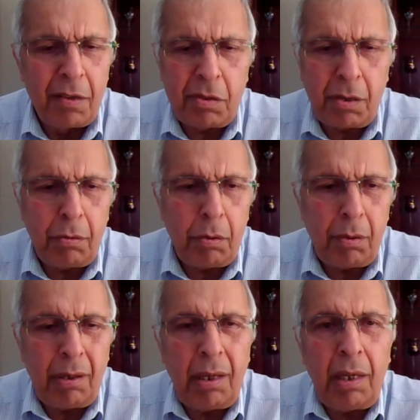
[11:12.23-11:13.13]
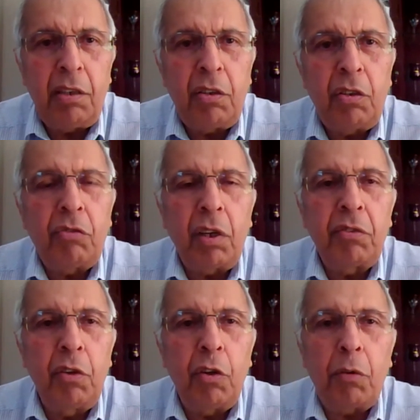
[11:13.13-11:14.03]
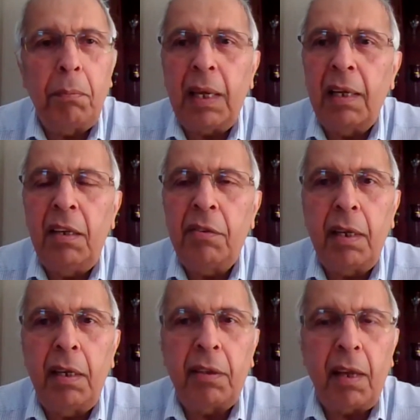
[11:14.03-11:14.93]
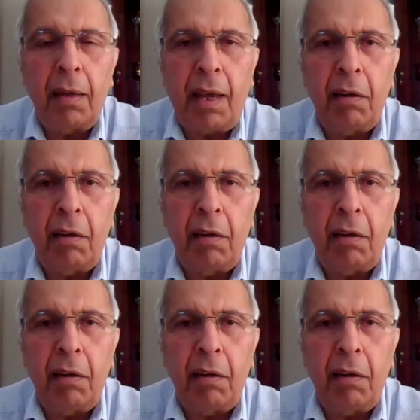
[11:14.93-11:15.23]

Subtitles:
So it just does not make any sense.